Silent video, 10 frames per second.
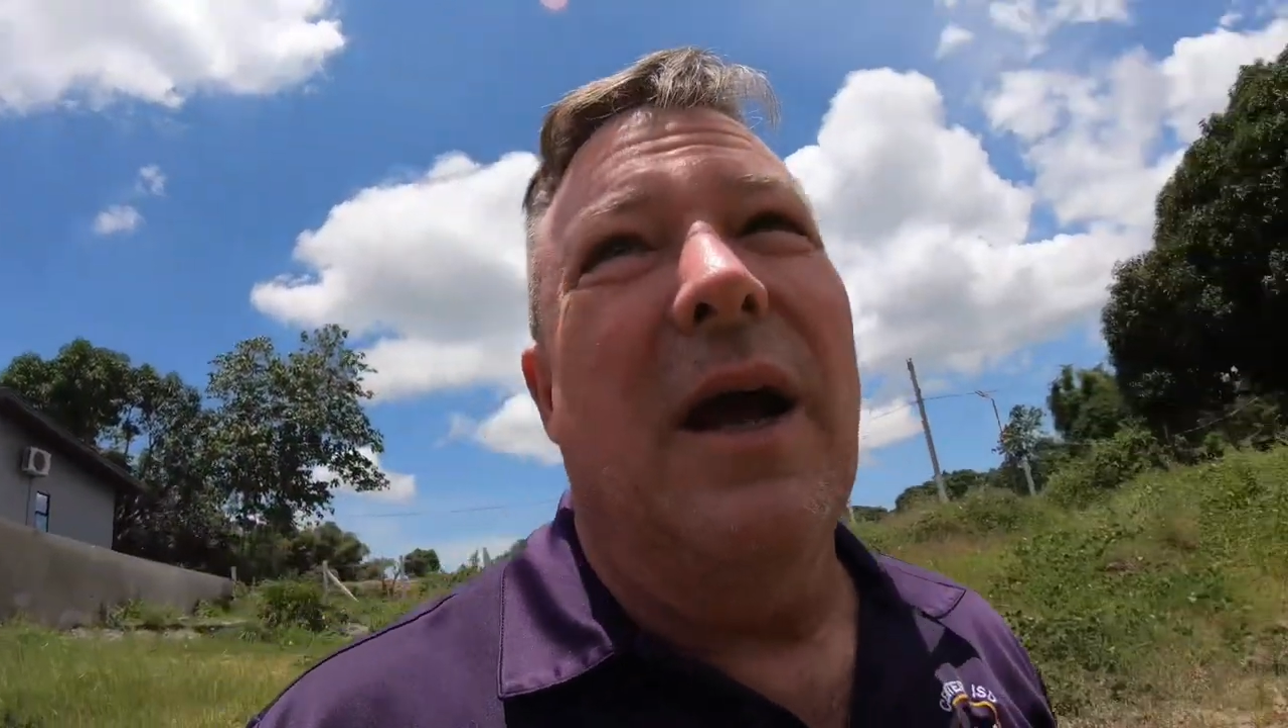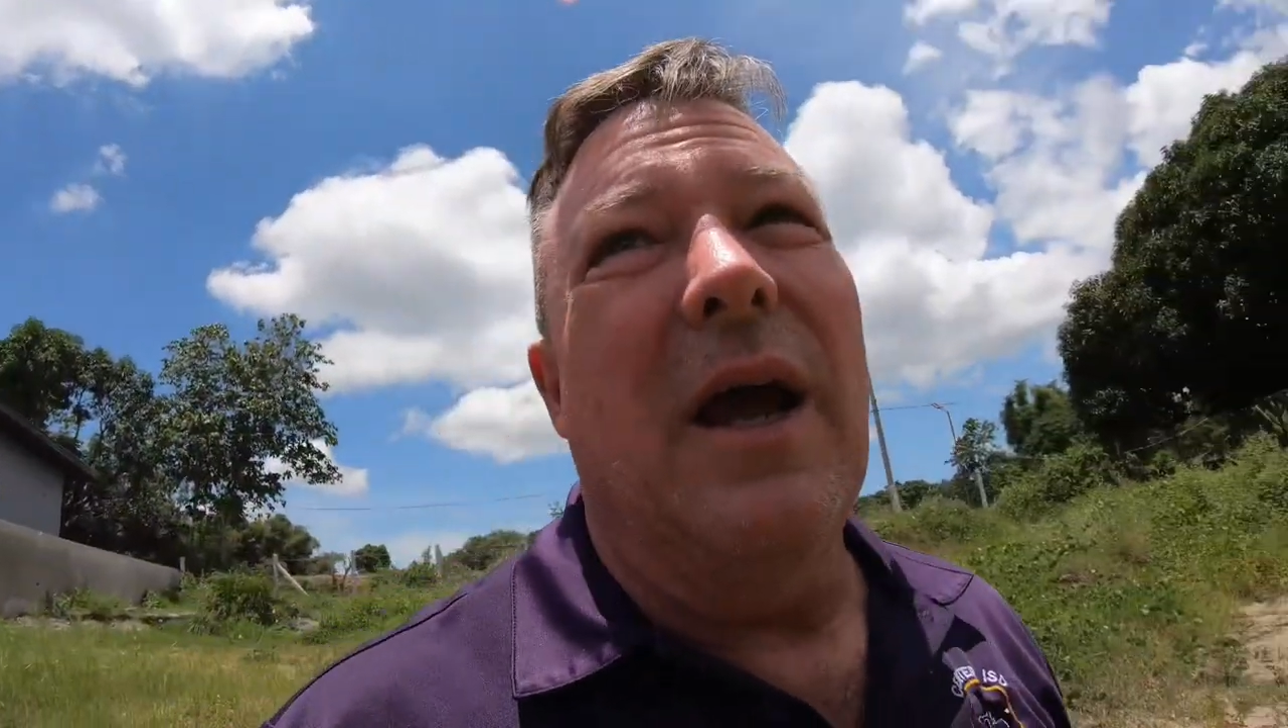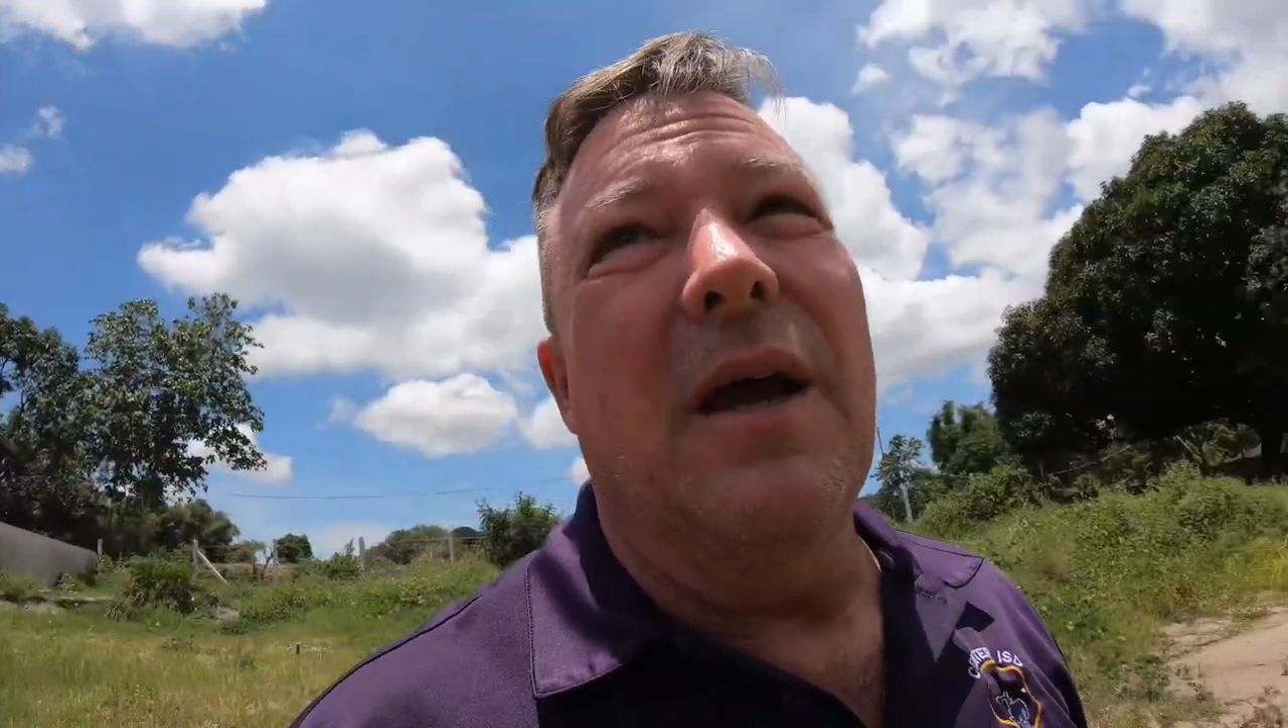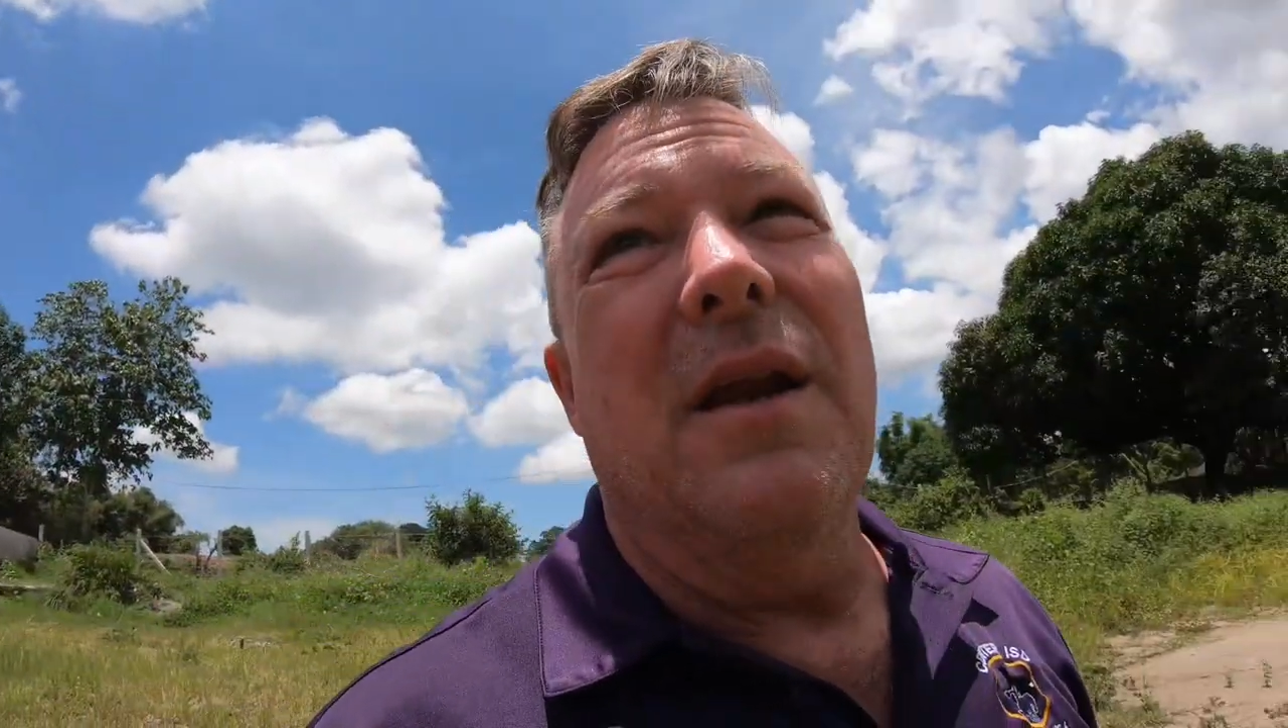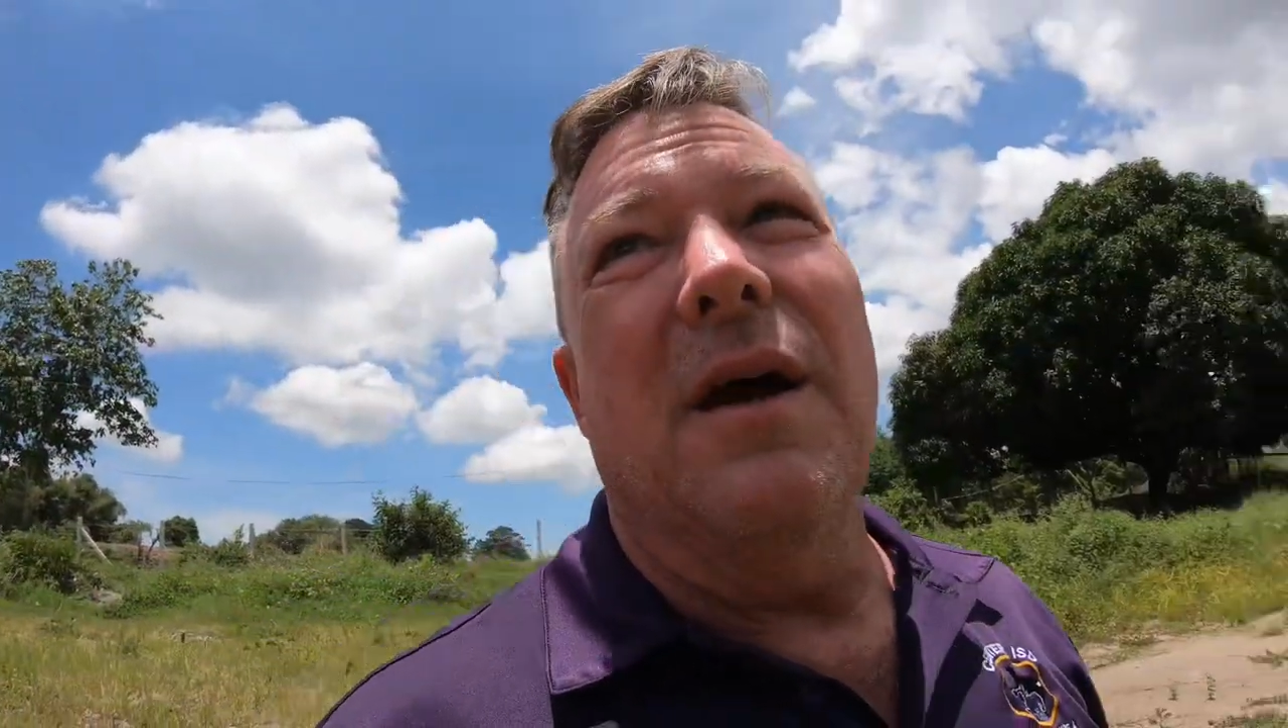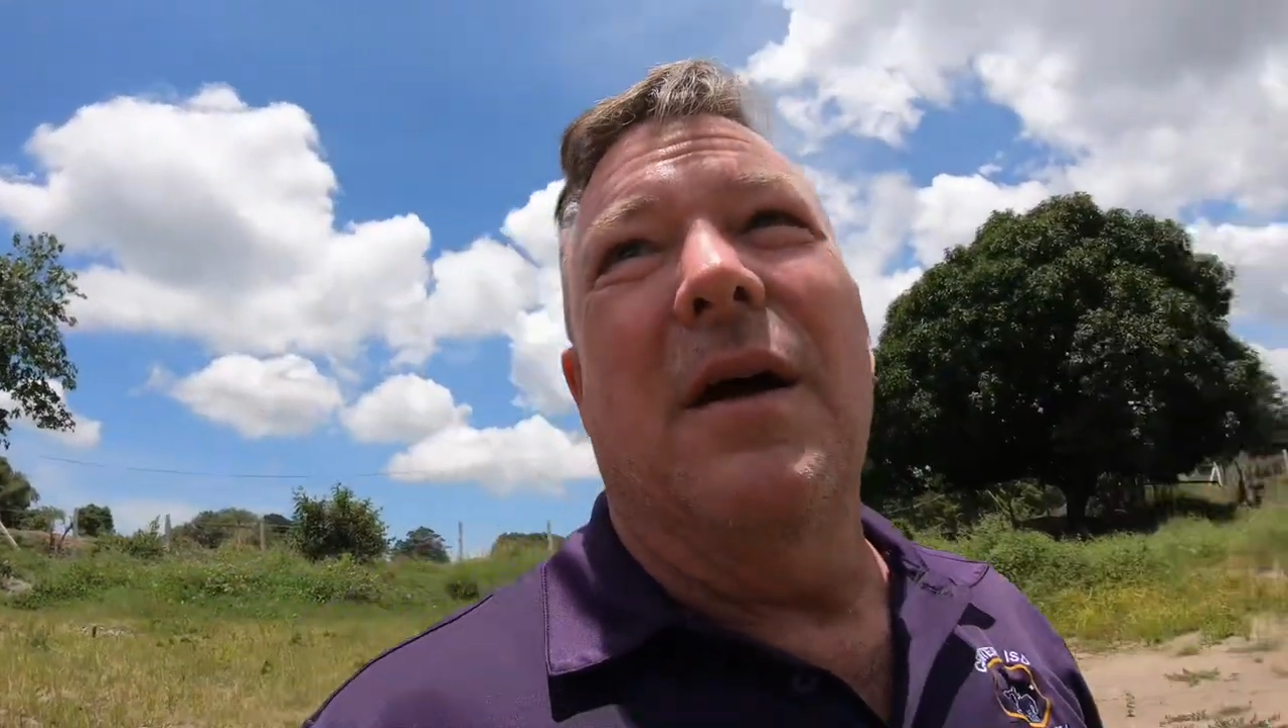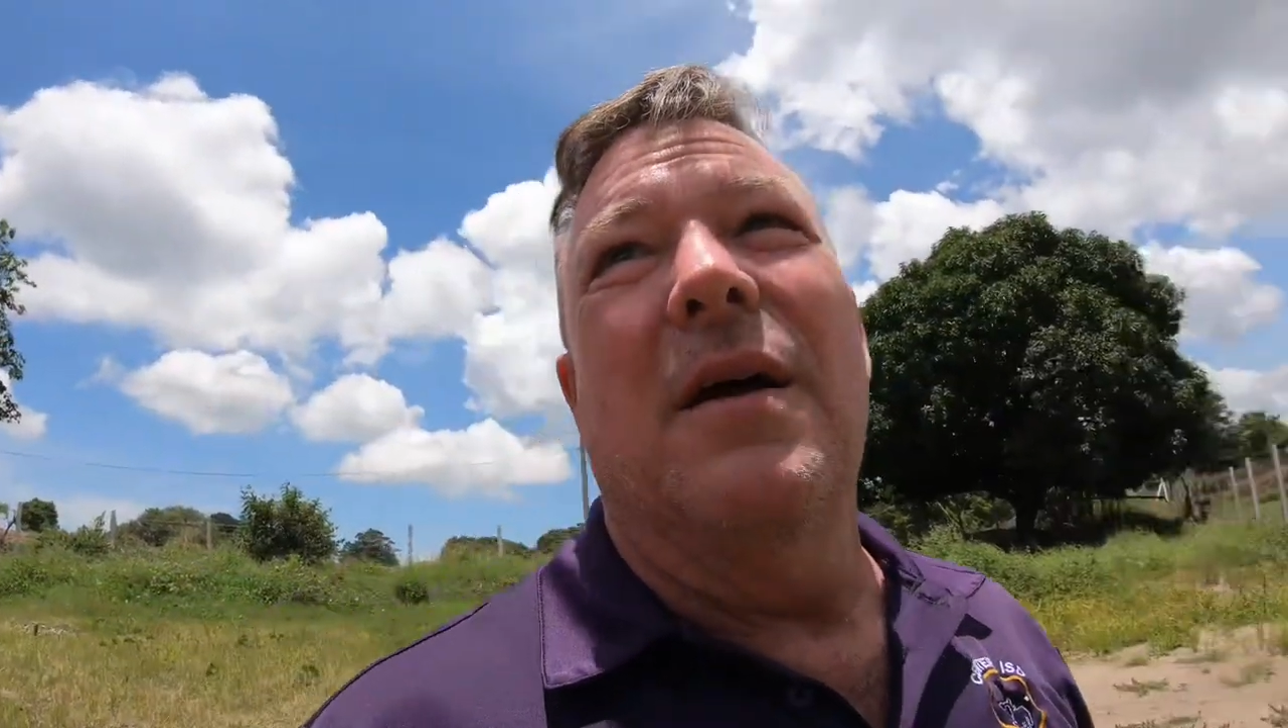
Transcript: and uh,